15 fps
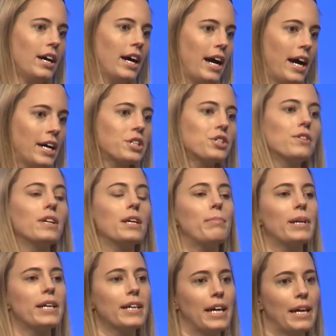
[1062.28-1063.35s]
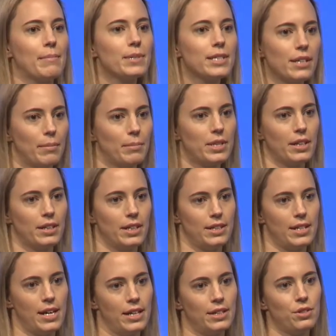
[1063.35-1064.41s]
actually became something that
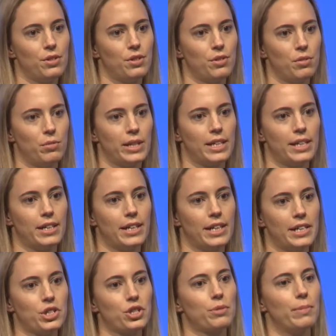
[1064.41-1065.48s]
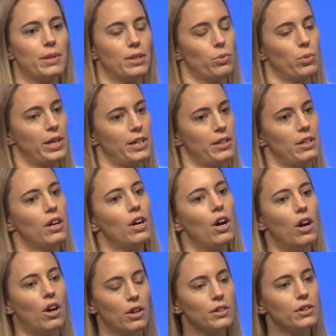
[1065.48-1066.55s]
had to do with engagement, where
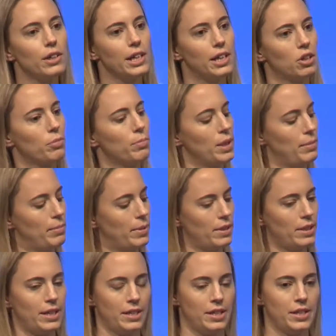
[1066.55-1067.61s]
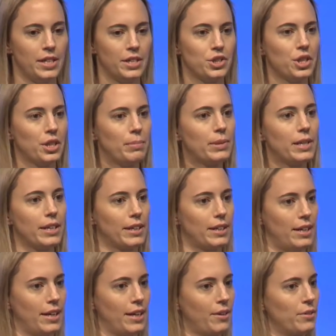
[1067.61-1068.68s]
other young people then in Egypt, in
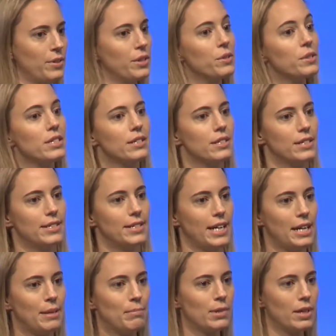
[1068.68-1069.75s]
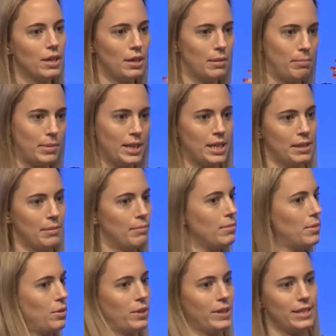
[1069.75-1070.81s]
Cairo, used the same
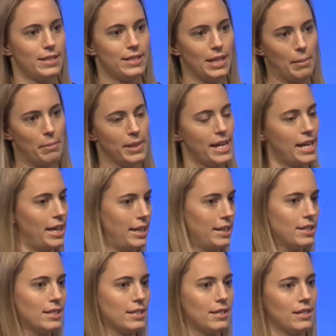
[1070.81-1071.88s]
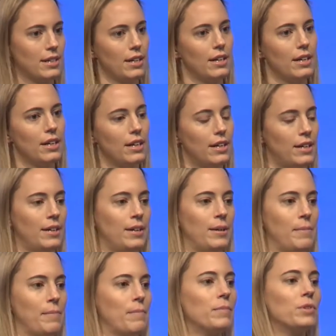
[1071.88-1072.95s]
meme or the same dance
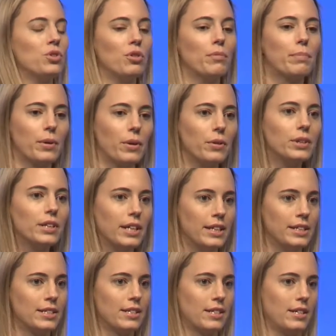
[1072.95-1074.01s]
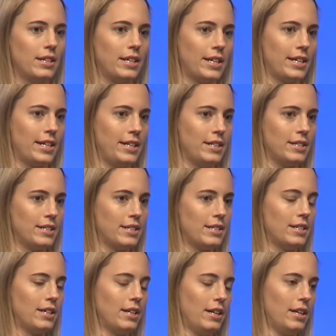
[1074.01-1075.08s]
to protest
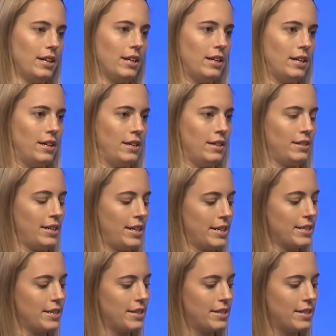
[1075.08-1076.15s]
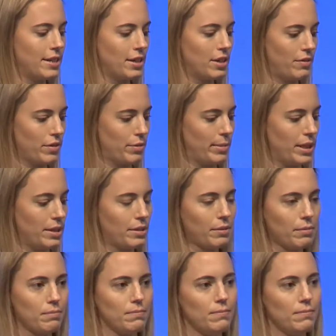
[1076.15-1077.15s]
against the existing government.